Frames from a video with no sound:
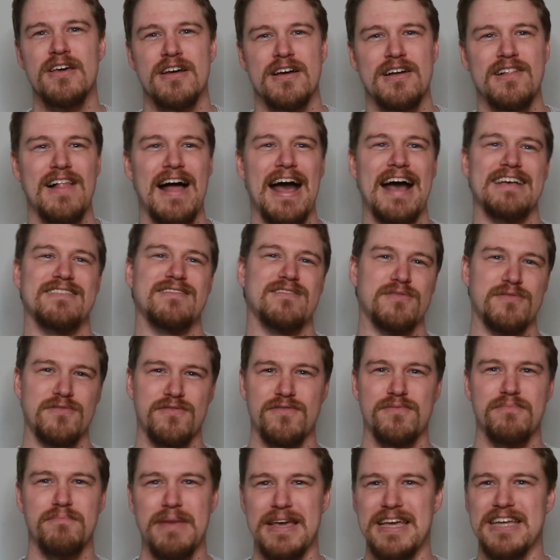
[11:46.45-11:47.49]
class
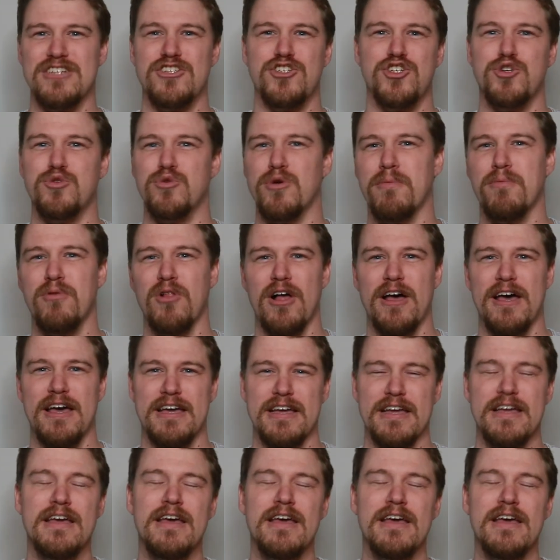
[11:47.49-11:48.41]
of mage you were playing.